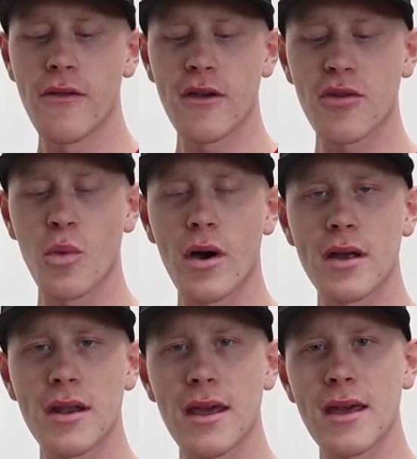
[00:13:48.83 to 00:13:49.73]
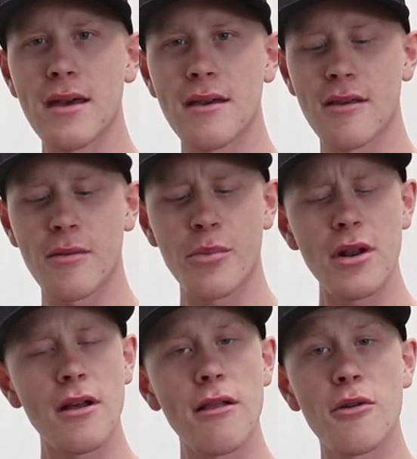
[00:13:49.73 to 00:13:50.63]
This one is
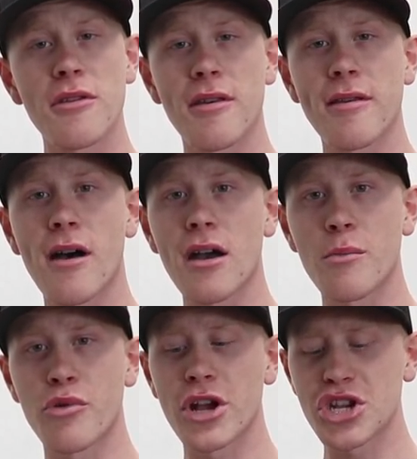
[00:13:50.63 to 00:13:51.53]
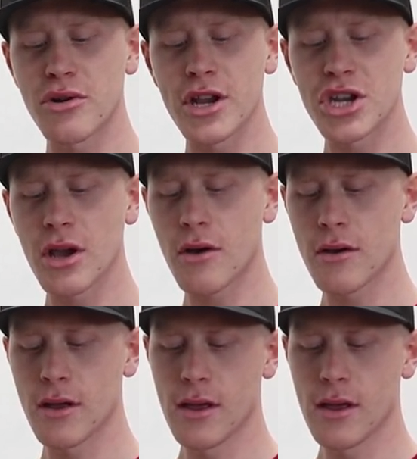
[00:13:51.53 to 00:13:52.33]
pretty close to stock compression ratio,